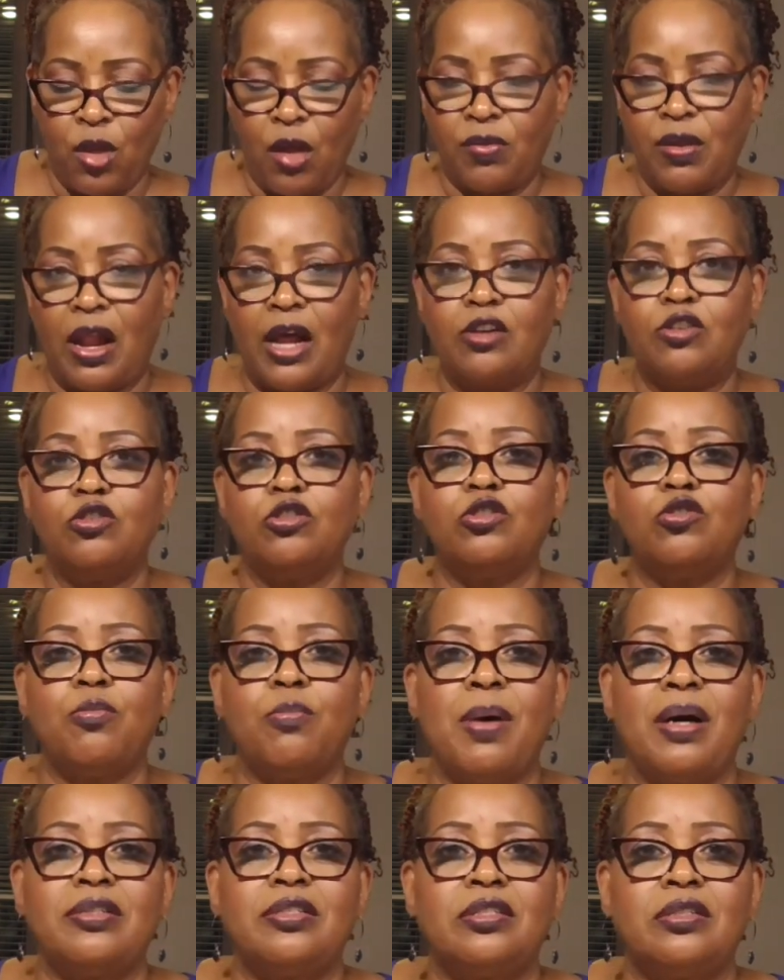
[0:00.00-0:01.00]
that I use with
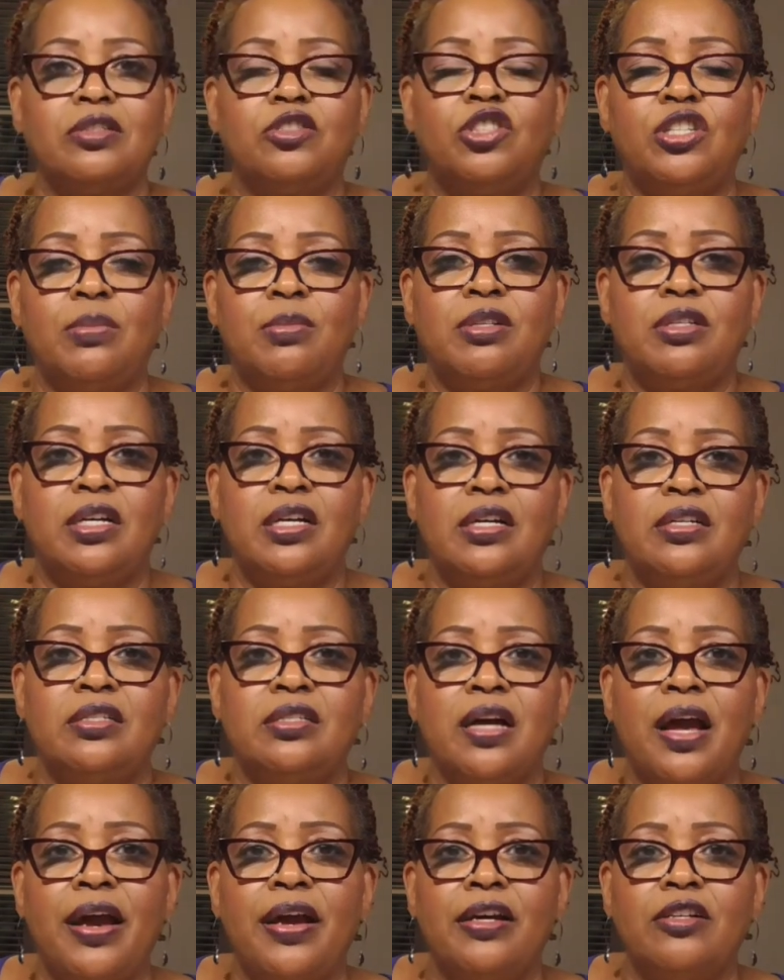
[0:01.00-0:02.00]
my Jimmy Dean
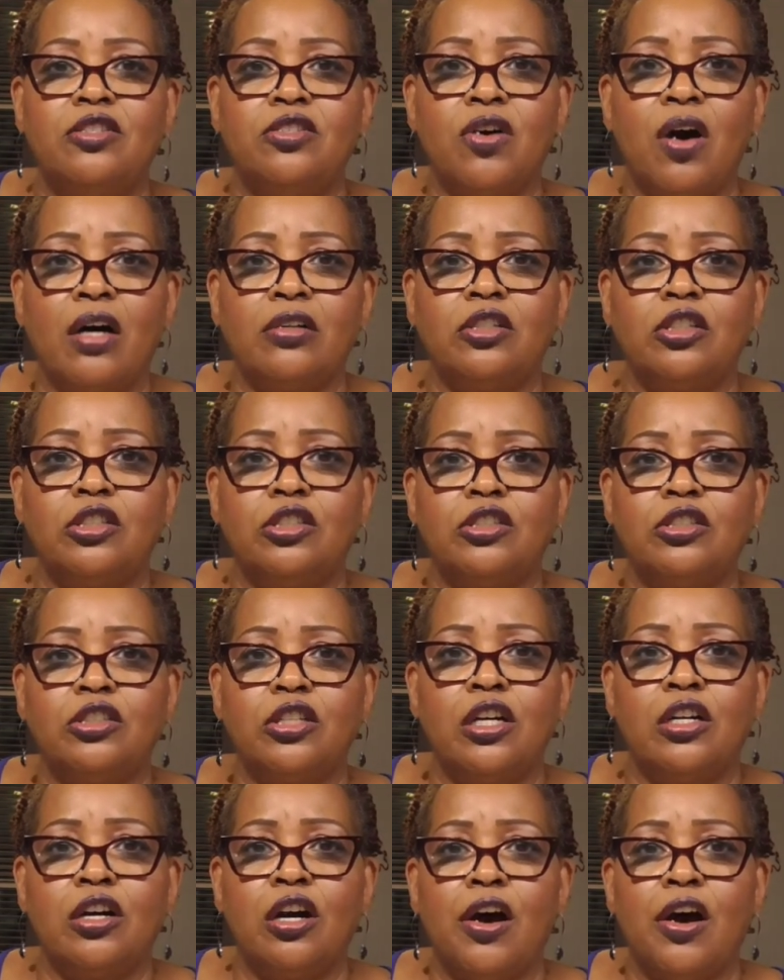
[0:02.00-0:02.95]
sage sausage and